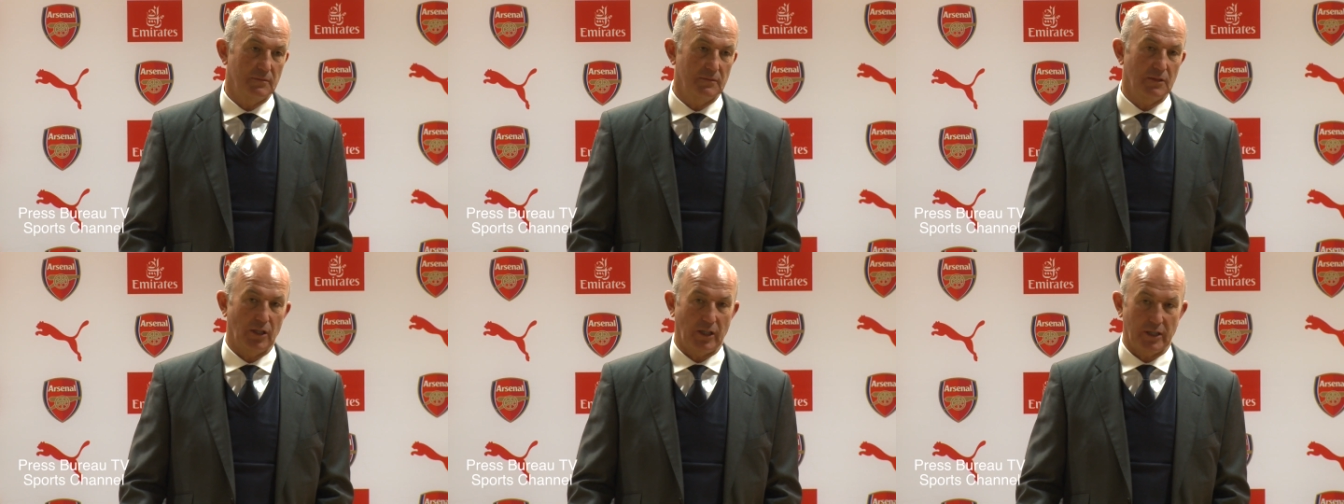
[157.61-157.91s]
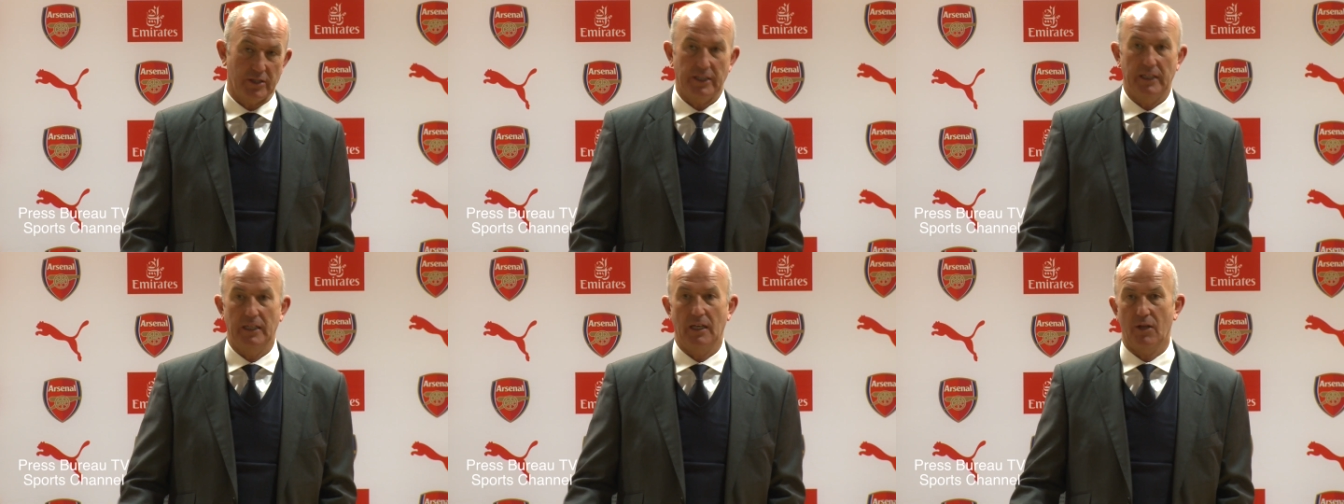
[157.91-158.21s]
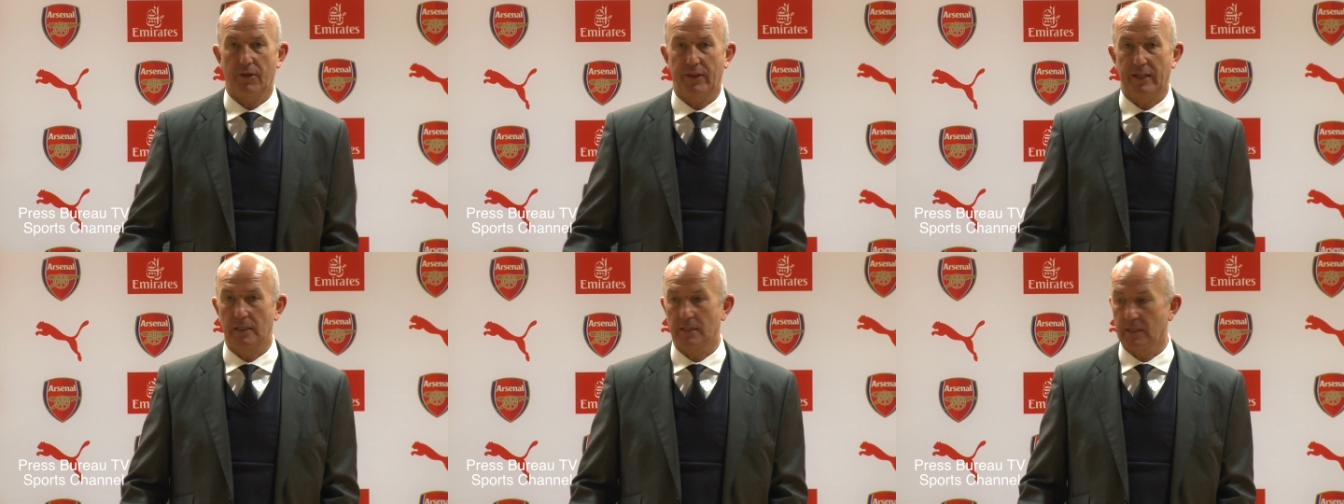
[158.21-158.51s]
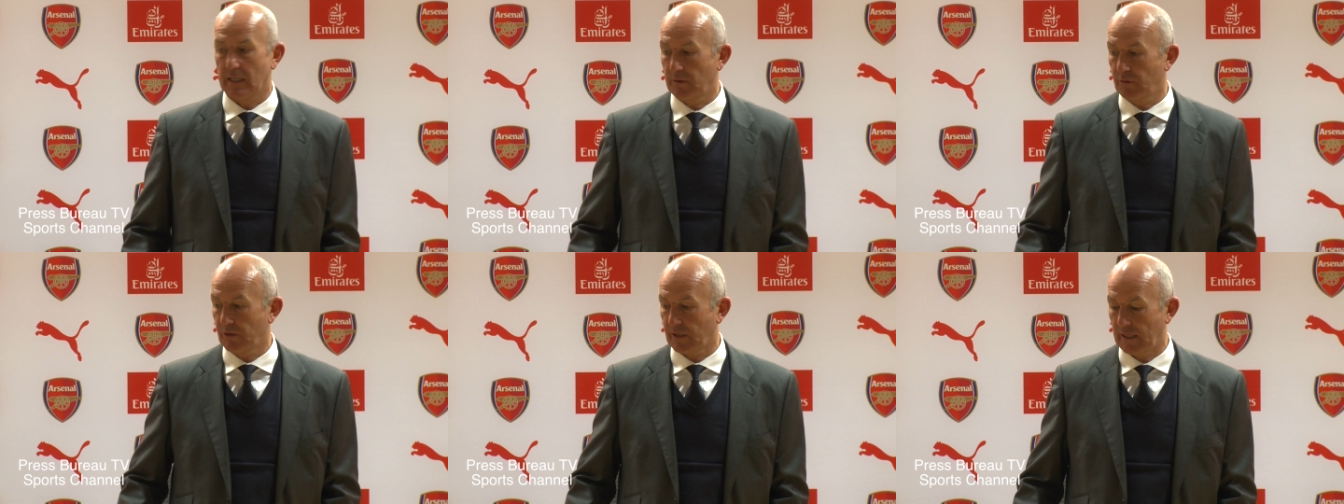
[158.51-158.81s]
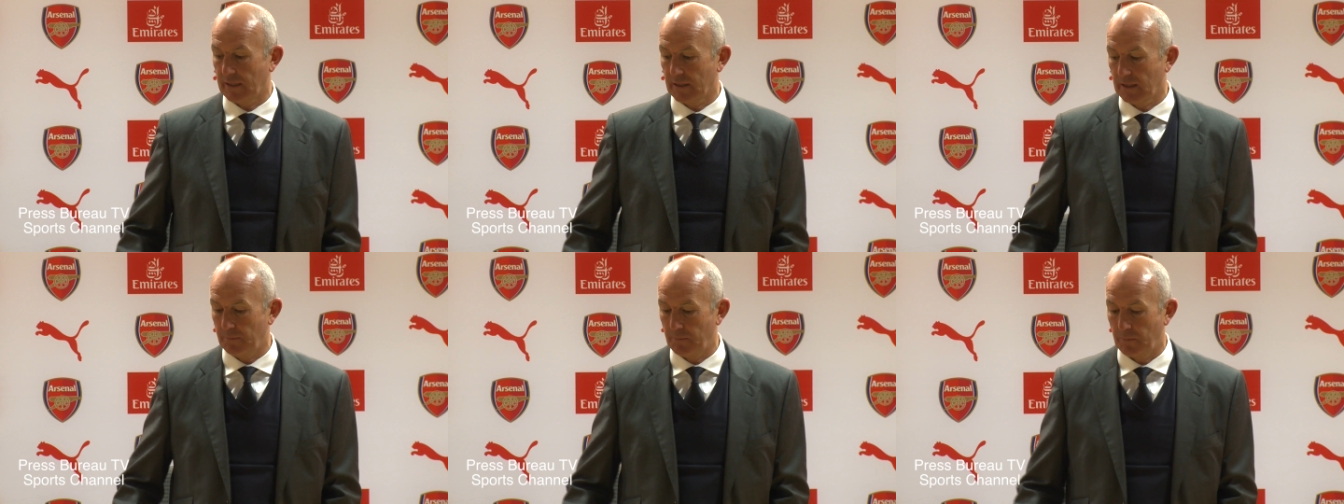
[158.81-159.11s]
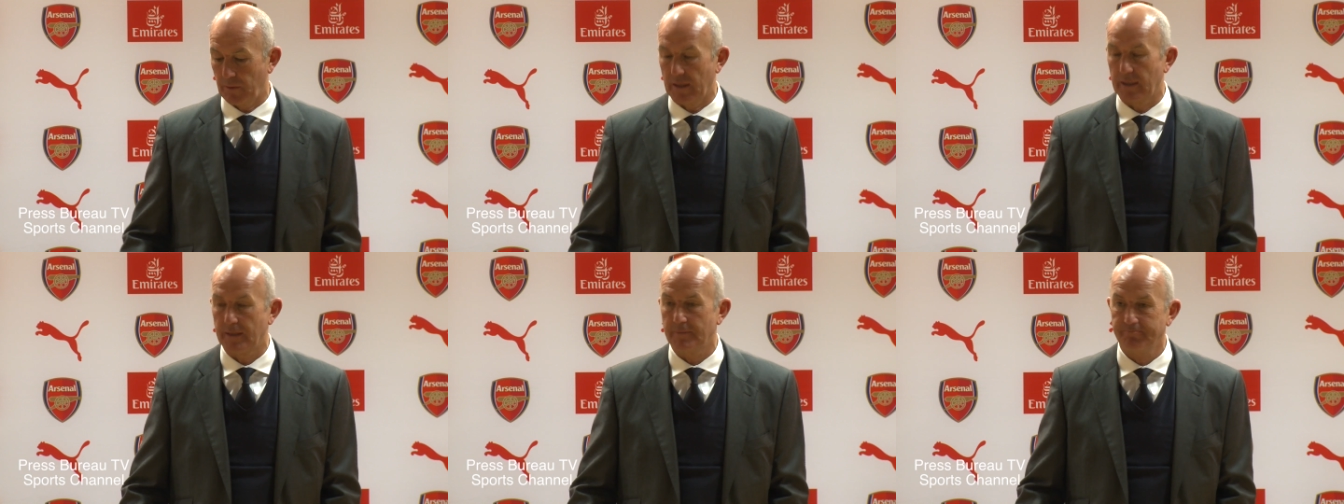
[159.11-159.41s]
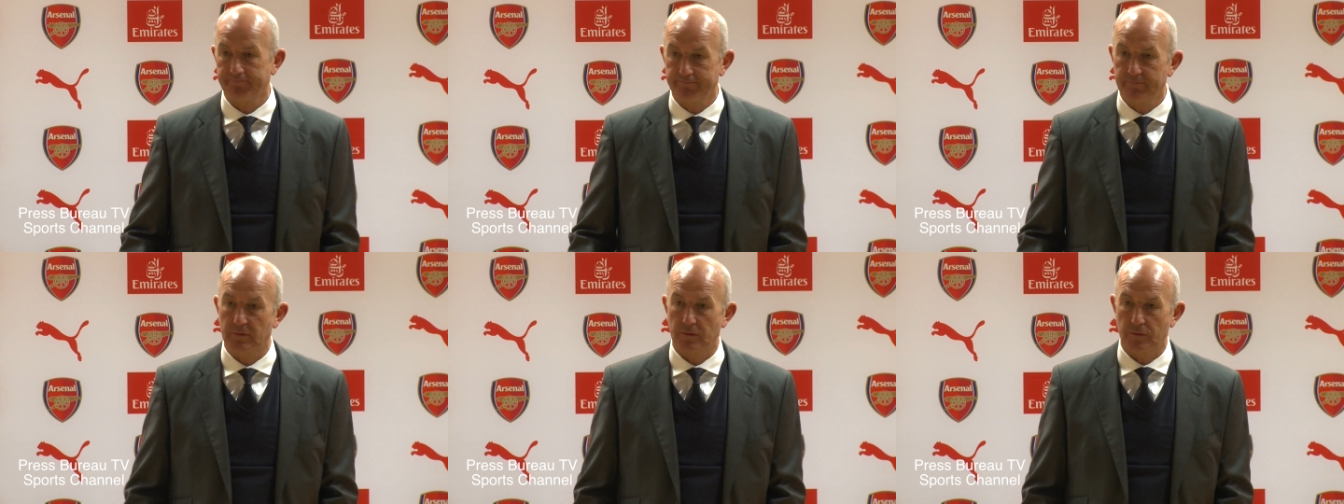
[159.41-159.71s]
Like I say, I think he's an outstanding player.
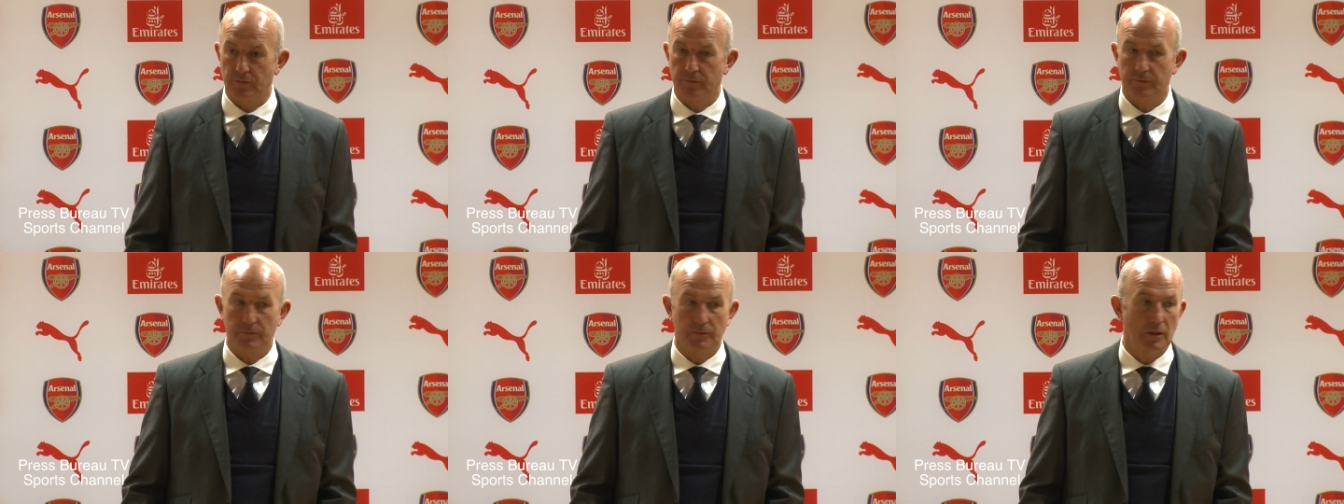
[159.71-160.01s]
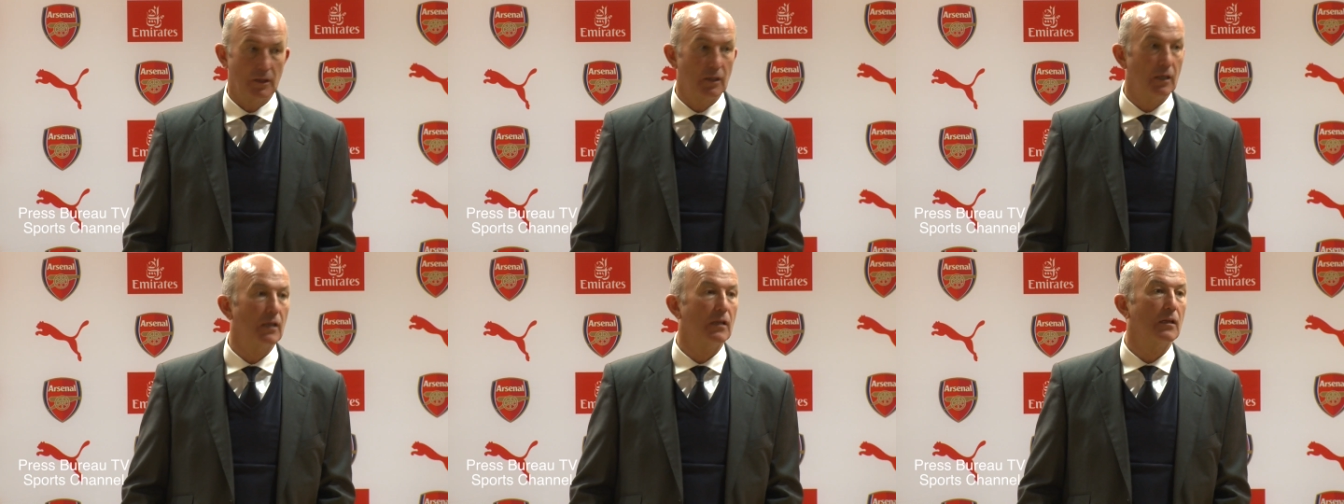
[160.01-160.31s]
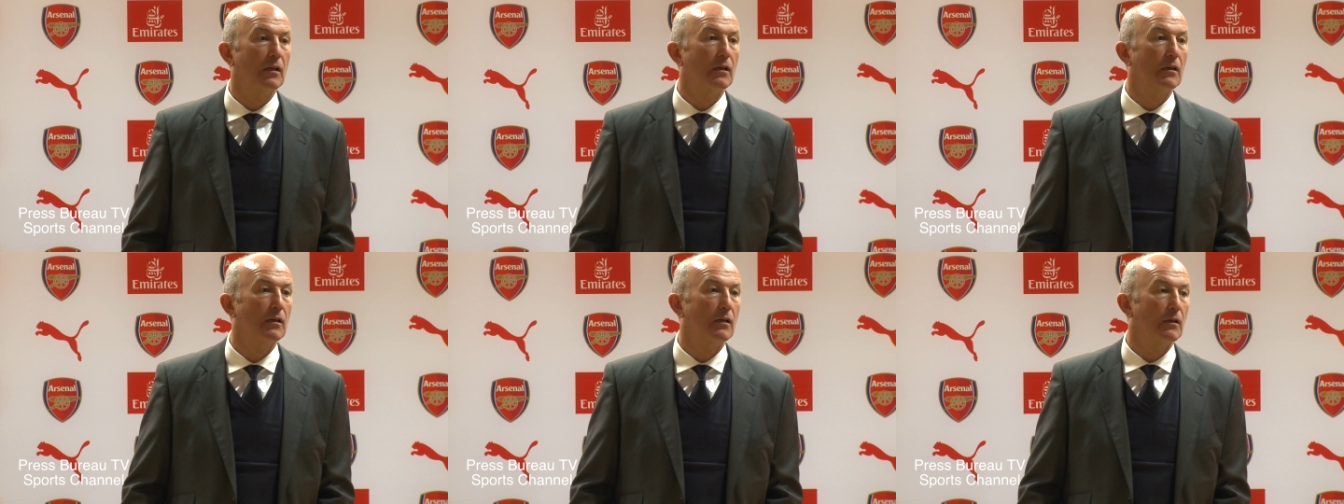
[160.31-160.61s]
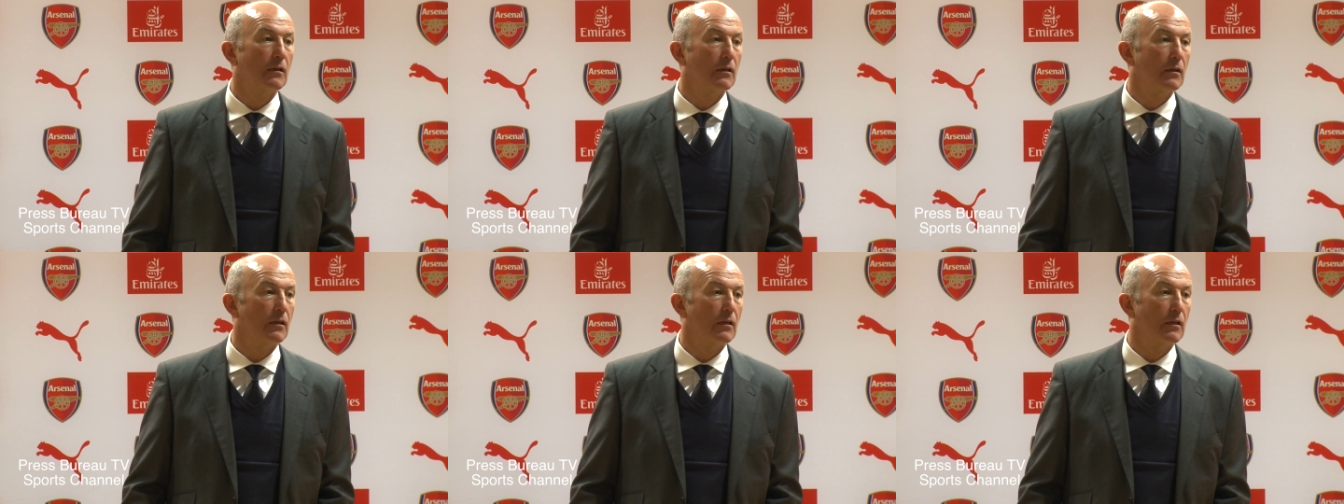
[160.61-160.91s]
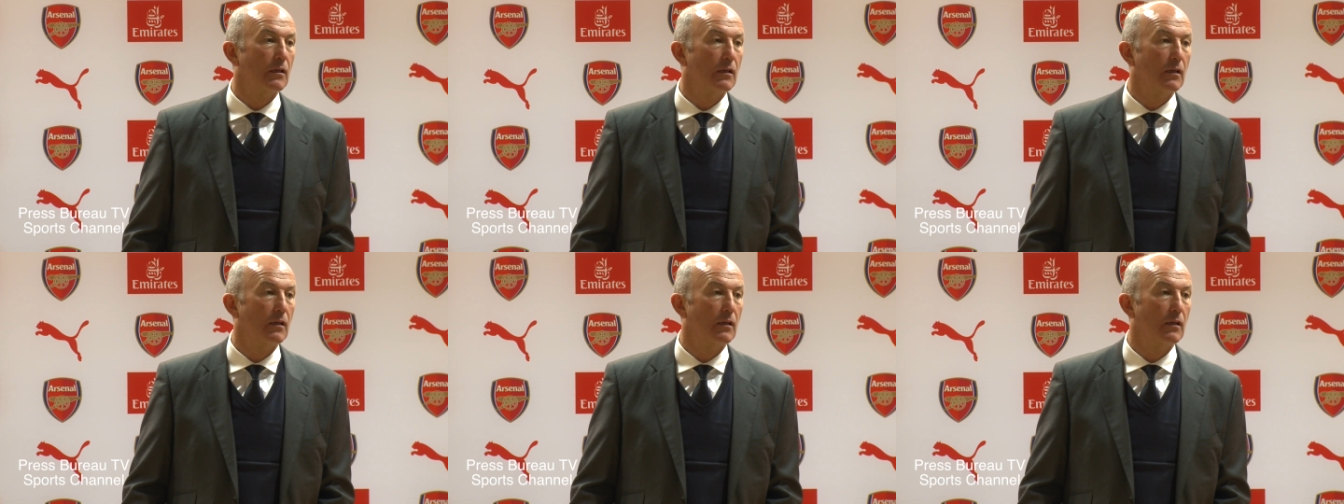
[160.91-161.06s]
With your team children,